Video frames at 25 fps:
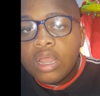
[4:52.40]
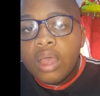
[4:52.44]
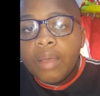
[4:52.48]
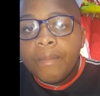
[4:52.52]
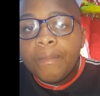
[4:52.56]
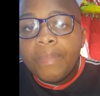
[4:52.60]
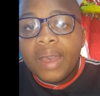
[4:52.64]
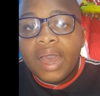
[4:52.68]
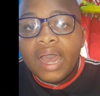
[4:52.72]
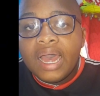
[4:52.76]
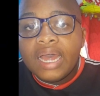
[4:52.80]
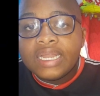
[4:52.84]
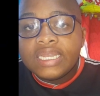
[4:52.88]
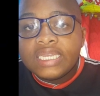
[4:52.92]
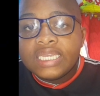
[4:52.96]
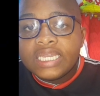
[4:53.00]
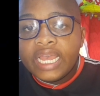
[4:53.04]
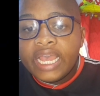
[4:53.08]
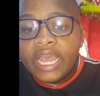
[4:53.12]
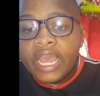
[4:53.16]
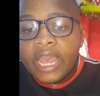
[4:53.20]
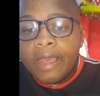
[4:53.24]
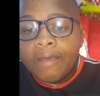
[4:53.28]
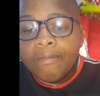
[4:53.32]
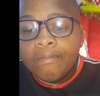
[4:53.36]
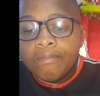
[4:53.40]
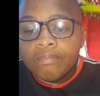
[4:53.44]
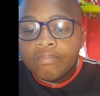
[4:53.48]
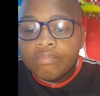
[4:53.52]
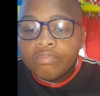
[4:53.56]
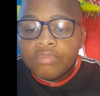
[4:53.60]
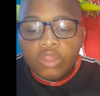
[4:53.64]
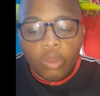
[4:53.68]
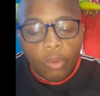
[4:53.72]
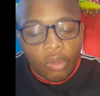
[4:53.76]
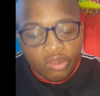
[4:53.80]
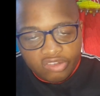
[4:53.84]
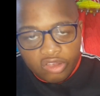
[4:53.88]
but there
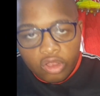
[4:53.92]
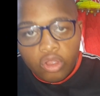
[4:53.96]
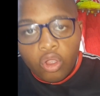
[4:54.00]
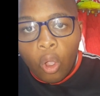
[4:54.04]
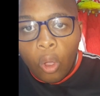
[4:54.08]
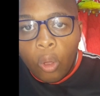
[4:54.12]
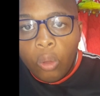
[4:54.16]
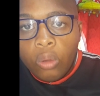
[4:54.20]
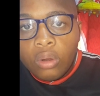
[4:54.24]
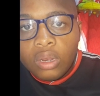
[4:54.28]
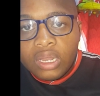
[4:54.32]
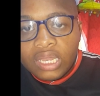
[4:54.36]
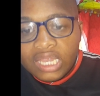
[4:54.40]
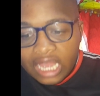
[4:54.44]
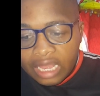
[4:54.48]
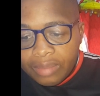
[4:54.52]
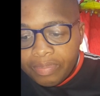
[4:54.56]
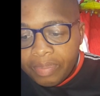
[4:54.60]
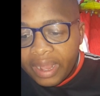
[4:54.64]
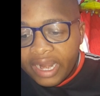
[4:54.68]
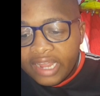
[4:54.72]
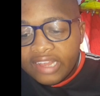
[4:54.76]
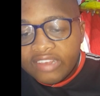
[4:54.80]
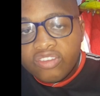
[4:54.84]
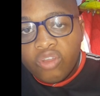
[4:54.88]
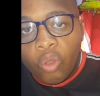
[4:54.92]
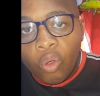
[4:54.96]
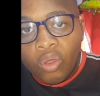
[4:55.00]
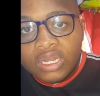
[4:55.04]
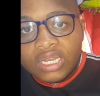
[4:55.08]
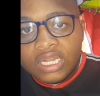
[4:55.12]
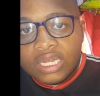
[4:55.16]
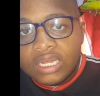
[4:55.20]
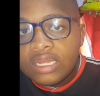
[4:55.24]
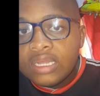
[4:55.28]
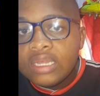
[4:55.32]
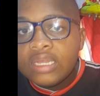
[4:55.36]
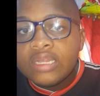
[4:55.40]
was a goal that Palace scored.
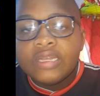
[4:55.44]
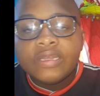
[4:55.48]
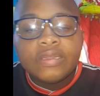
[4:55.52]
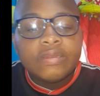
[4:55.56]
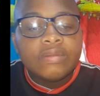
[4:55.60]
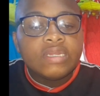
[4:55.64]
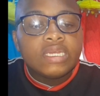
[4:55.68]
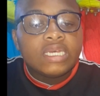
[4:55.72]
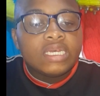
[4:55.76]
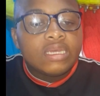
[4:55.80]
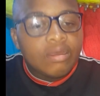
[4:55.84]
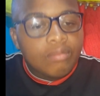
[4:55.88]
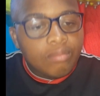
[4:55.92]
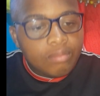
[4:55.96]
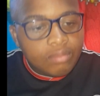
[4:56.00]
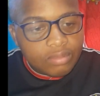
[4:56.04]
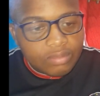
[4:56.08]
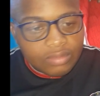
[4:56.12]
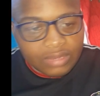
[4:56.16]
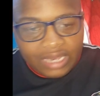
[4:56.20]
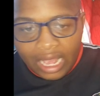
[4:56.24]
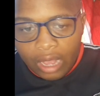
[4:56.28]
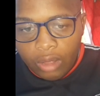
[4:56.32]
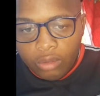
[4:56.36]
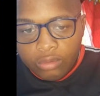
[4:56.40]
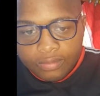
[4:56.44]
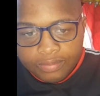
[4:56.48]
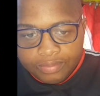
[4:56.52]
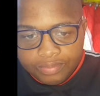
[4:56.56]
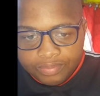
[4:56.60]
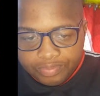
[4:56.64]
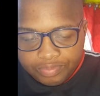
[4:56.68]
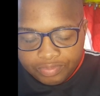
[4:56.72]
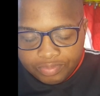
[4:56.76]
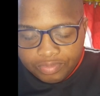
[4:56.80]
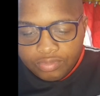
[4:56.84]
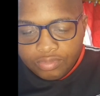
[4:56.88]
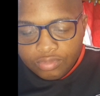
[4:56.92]
Now,
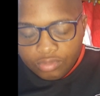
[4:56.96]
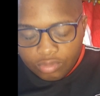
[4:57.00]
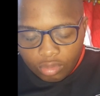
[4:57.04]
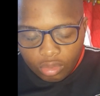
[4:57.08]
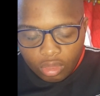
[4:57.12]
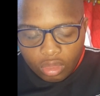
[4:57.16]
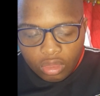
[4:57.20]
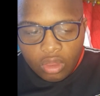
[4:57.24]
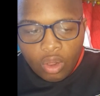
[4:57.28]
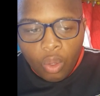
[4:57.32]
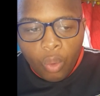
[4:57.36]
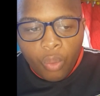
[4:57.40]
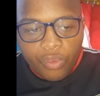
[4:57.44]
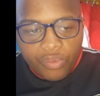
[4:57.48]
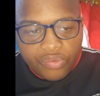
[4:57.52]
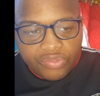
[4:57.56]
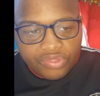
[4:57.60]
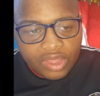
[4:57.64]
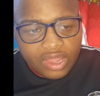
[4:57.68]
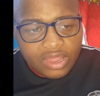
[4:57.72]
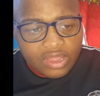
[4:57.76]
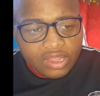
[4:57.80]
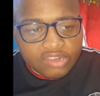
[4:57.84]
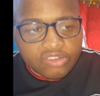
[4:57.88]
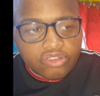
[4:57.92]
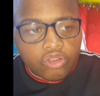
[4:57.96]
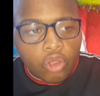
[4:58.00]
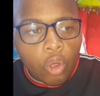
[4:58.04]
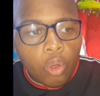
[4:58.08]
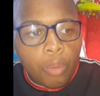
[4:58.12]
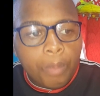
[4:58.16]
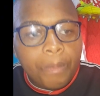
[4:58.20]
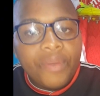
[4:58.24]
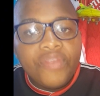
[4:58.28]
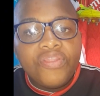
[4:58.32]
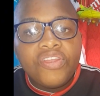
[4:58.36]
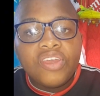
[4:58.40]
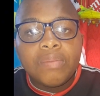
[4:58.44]
Within this goal,
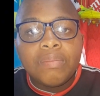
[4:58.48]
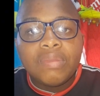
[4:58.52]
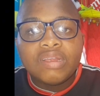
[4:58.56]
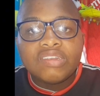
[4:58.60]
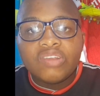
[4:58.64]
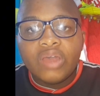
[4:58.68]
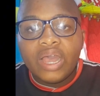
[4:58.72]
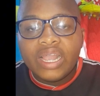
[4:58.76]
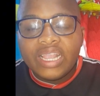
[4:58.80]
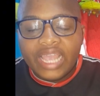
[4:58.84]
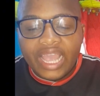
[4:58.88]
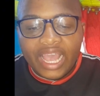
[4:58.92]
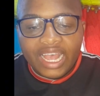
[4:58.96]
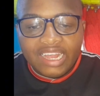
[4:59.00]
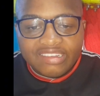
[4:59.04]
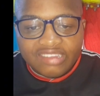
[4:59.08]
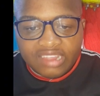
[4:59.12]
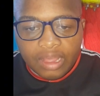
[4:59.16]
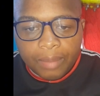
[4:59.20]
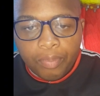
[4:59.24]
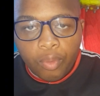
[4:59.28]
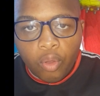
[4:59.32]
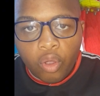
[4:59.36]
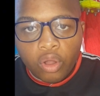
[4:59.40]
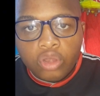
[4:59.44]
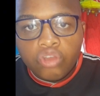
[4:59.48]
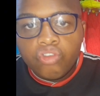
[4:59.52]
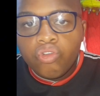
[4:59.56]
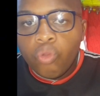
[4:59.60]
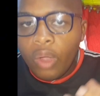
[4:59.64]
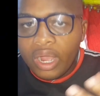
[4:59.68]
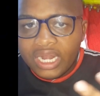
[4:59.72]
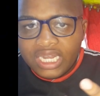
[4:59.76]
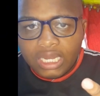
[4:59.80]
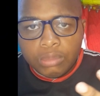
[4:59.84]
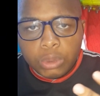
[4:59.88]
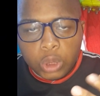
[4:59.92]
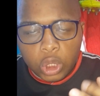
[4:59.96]
Patrick Masoganye has the ball. To
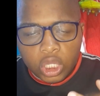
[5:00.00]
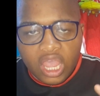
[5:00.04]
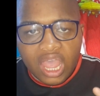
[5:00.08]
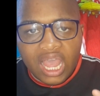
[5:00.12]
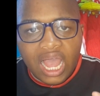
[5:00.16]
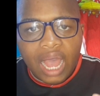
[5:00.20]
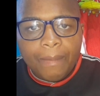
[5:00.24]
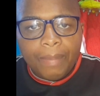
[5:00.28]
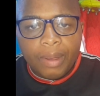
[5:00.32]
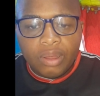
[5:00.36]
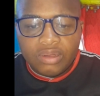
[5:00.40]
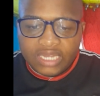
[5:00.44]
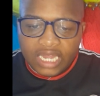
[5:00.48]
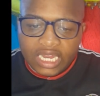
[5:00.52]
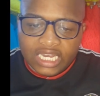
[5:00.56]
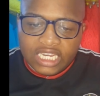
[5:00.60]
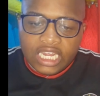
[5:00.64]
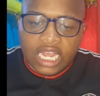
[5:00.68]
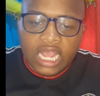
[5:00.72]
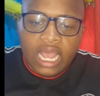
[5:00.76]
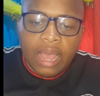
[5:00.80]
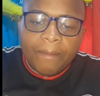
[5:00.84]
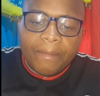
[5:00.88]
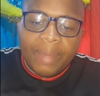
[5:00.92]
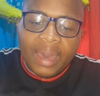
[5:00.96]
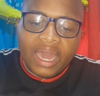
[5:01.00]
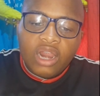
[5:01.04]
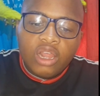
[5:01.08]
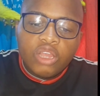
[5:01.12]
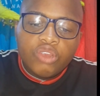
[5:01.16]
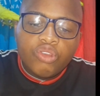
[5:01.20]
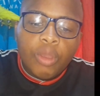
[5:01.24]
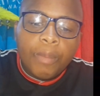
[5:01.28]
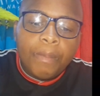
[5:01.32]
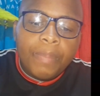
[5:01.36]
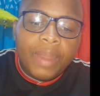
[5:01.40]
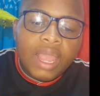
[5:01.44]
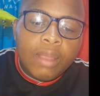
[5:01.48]
what I'm talking about, that Pirates
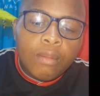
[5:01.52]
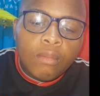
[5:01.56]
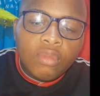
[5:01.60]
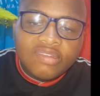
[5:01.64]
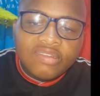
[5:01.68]
were playing more